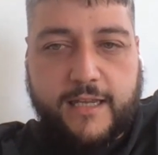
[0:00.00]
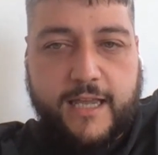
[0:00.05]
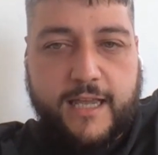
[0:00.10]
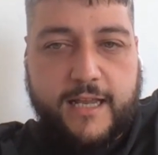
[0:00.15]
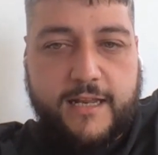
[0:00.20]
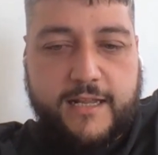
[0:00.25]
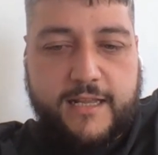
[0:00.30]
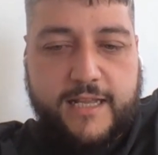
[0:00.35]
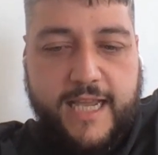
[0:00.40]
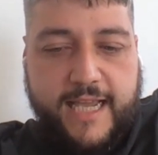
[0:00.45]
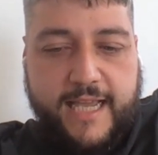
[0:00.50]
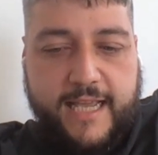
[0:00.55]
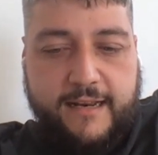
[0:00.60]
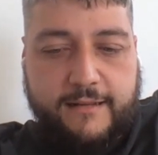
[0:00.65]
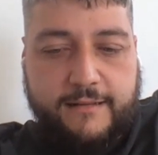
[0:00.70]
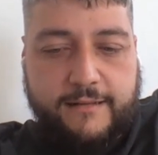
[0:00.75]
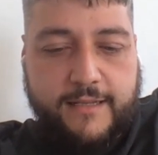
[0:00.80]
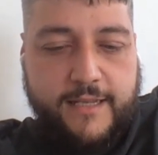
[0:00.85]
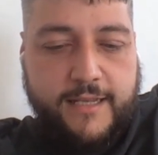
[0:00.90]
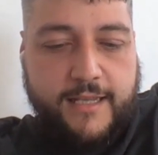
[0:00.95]
And
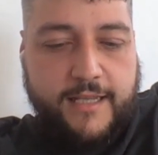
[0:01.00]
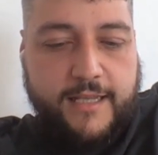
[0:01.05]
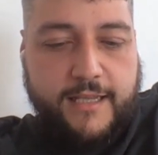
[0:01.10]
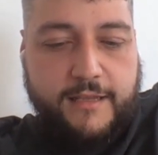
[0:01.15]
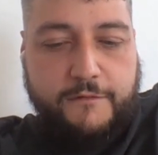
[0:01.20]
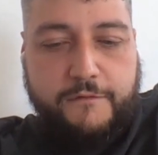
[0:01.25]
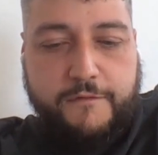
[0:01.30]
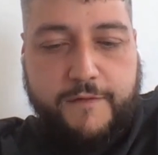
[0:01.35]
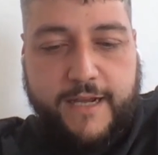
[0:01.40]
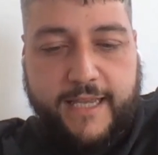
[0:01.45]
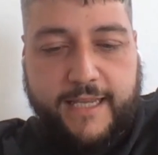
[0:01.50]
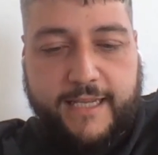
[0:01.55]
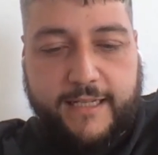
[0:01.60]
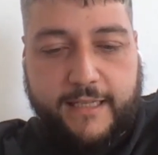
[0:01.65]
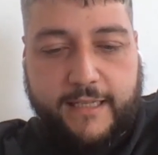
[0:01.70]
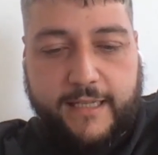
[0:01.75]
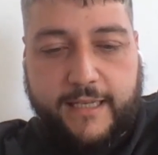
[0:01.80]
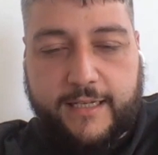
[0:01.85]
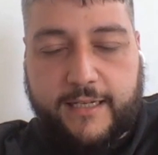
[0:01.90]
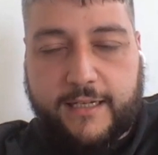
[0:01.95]
then if I
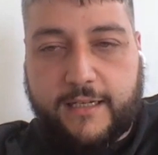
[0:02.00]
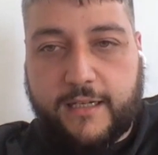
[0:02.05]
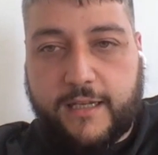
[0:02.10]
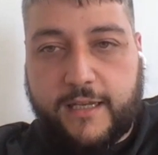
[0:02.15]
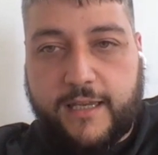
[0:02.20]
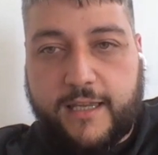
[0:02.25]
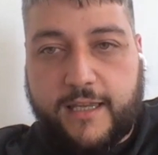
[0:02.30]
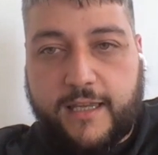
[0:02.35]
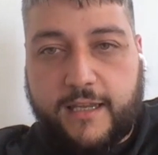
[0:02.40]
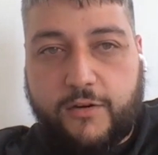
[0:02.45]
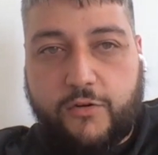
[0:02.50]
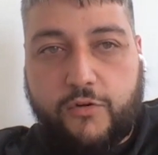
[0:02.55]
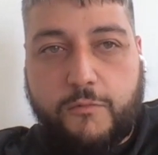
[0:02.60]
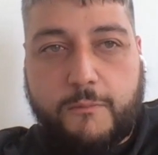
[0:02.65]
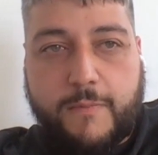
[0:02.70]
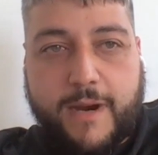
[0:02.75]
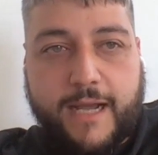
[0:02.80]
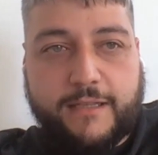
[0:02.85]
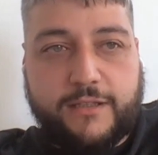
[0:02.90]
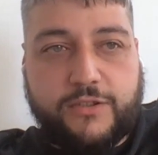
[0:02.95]
click
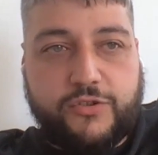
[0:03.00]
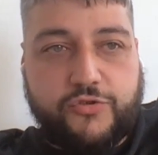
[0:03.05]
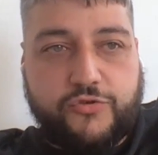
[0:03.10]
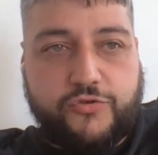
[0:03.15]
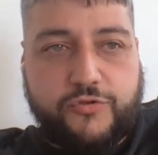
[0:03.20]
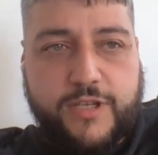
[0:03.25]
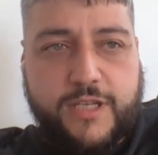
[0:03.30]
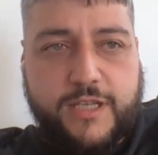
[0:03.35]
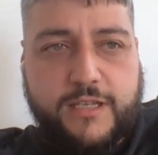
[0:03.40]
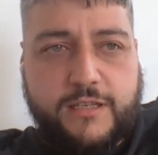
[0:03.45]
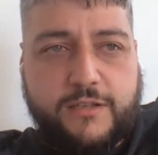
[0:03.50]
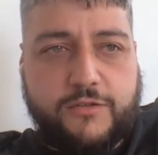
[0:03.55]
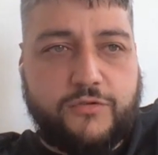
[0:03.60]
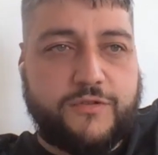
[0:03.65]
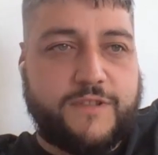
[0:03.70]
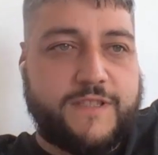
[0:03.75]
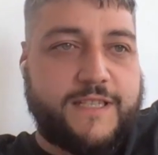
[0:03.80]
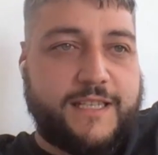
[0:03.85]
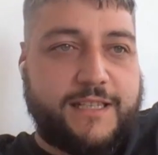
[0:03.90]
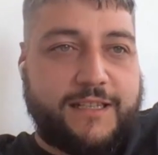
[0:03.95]
Command 3,
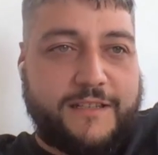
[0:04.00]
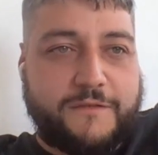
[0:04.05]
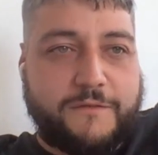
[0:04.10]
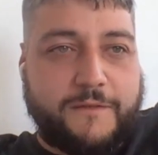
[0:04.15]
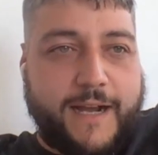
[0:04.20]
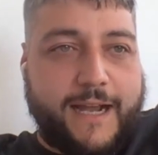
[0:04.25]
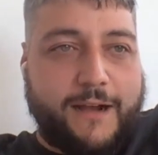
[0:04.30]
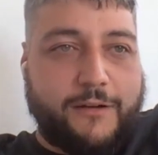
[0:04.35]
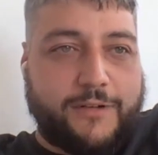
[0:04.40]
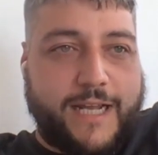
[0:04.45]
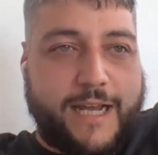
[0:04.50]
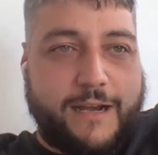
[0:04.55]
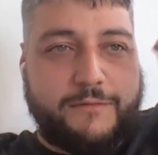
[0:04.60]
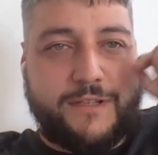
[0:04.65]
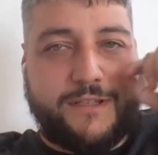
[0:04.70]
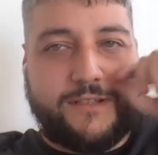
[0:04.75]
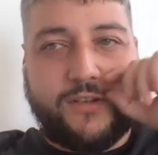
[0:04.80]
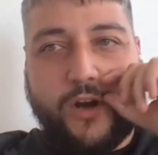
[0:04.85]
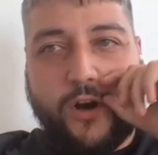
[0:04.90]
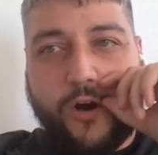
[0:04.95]
you see this file now
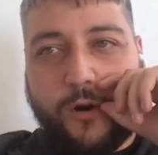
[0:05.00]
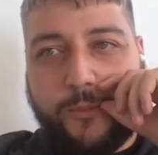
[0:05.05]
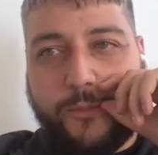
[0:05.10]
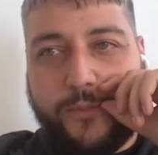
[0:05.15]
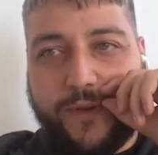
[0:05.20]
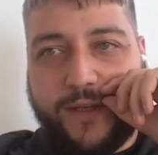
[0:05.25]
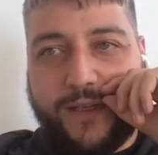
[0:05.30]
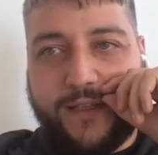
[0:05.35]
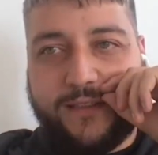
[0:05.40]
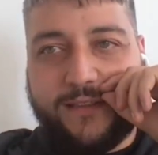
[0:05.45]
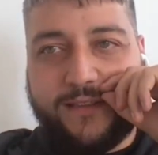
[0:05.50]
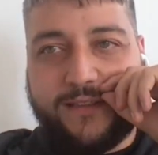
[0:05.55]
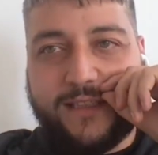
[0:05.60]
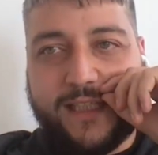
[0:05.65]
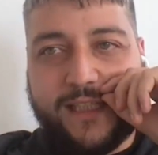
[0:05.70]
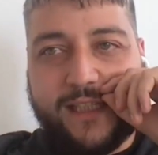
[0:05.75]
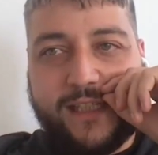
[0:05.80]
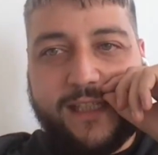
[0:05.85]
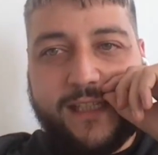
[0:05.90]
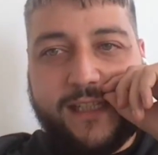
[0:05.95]
is opened.
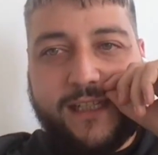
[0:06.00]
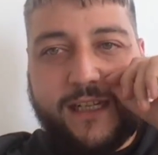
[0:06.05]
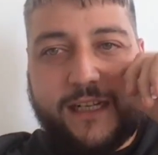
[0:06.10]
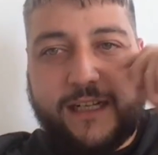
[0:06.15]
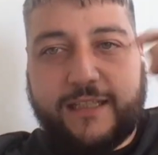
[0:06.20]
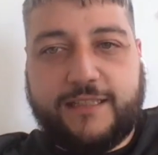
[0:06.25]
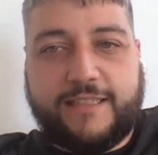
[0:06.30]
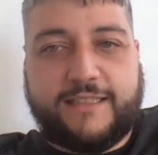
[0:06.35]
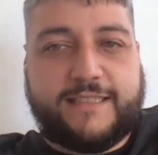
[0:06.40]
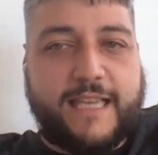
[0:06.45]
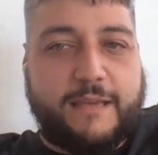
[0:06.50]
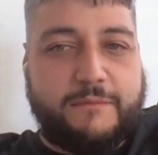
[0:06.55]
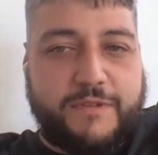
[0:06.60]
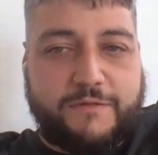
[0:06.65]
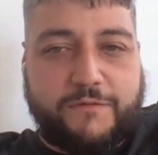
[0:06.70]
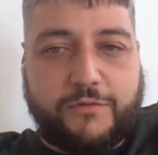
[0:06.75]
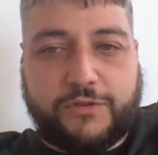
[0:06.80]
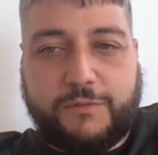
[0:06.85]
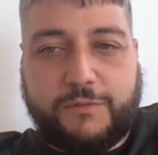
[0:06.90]
The same is for